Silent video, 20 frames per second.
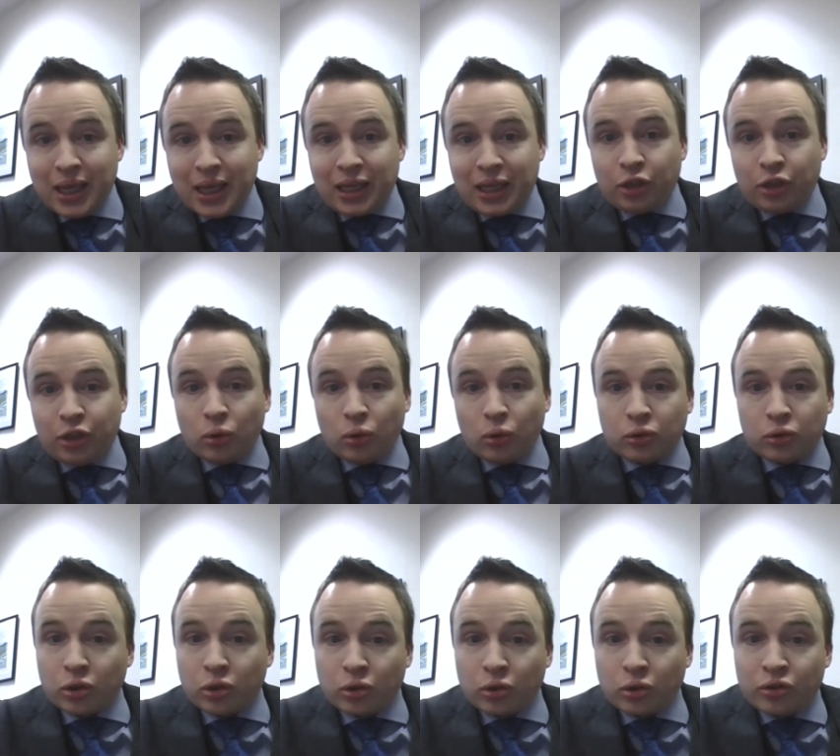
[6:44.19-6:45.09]
it can
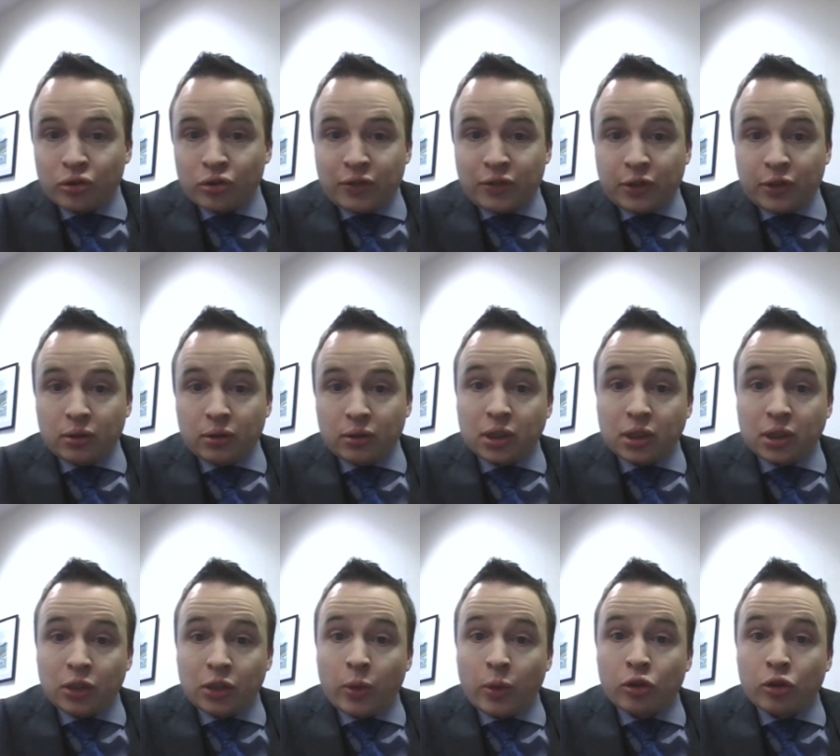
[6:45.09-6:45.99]
also cause
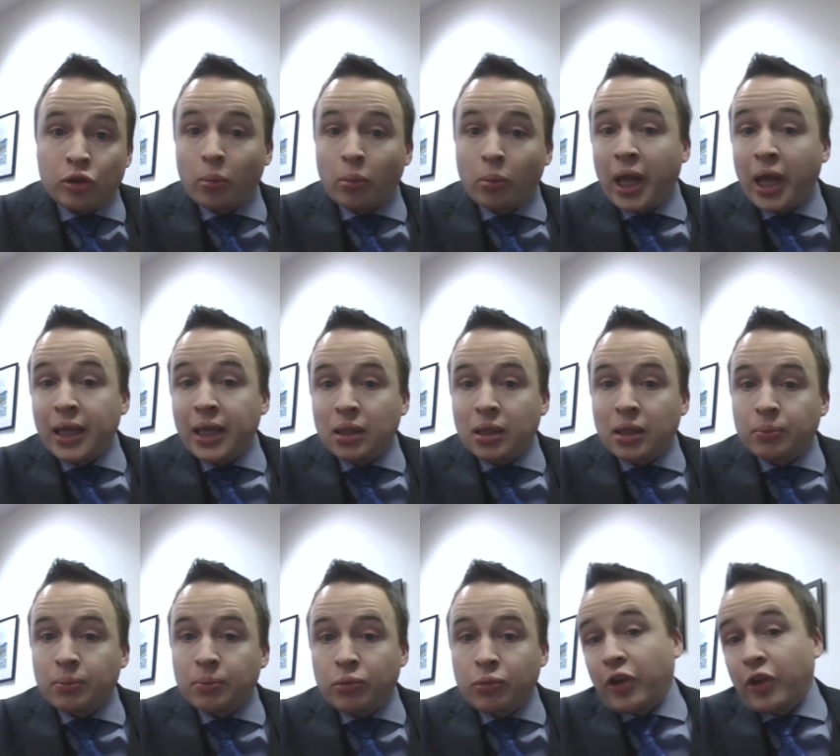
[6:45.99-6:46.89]
difficulties with
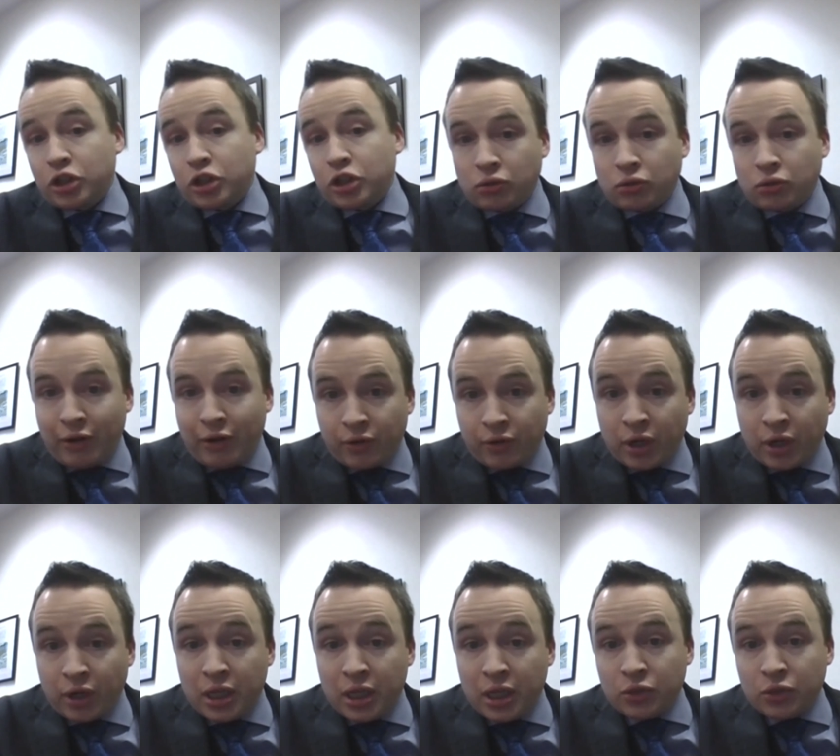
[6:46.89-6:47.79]
nominating professional
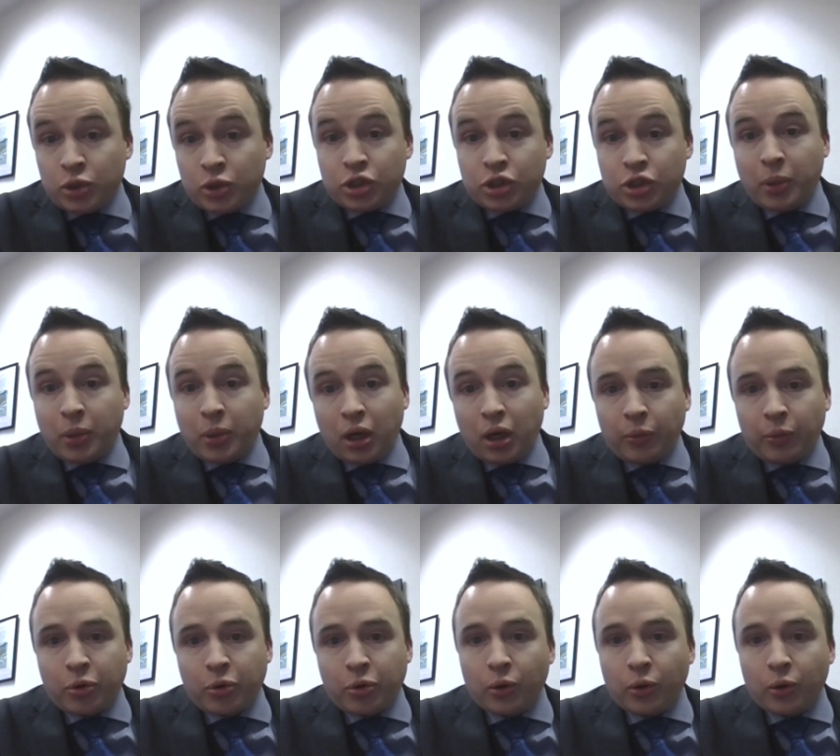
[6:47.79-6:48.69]
referees, which is part of
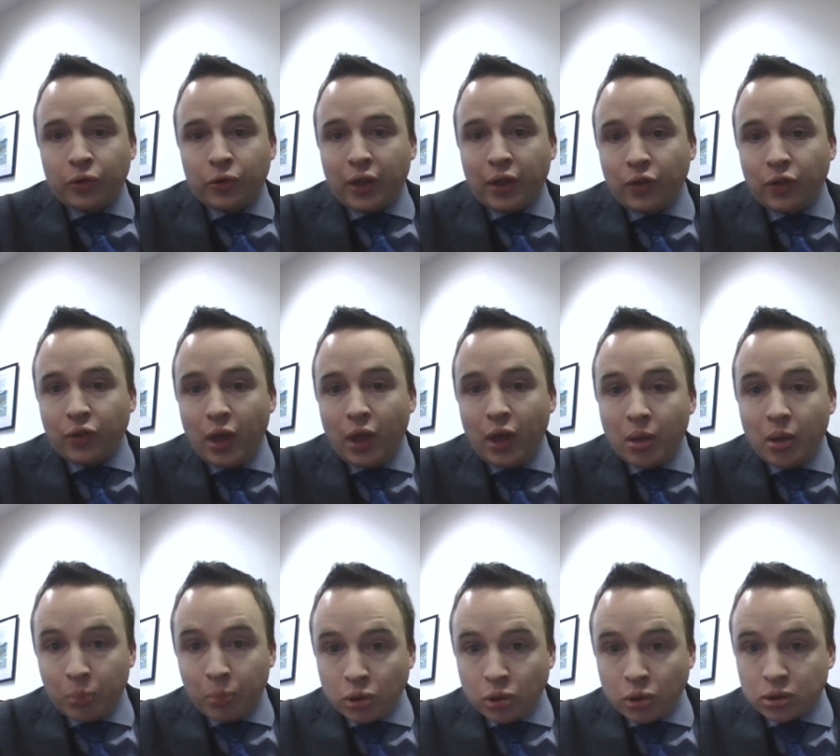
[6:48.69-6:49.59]
the process.
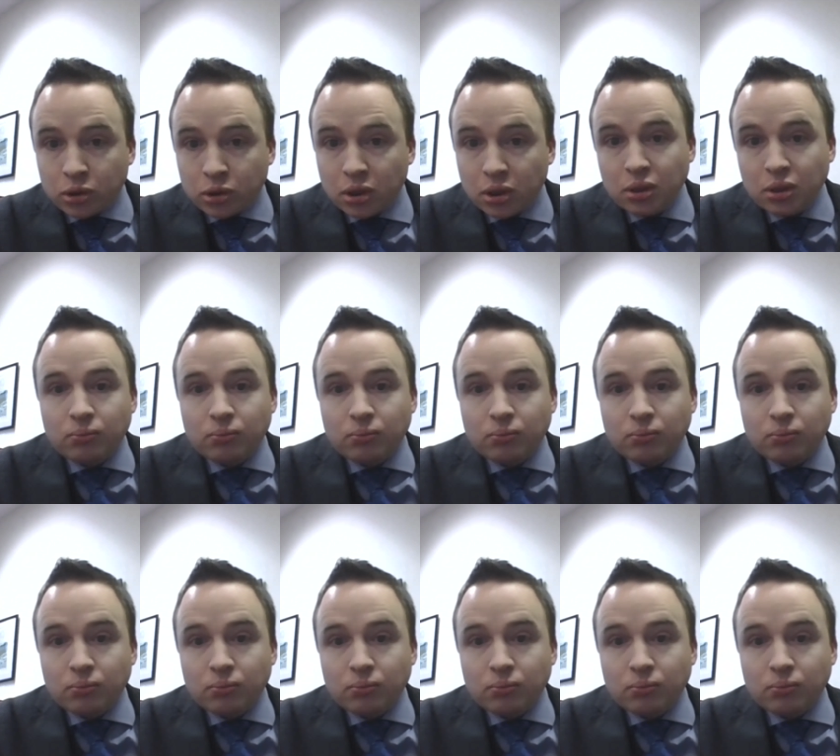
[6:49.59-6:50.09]
But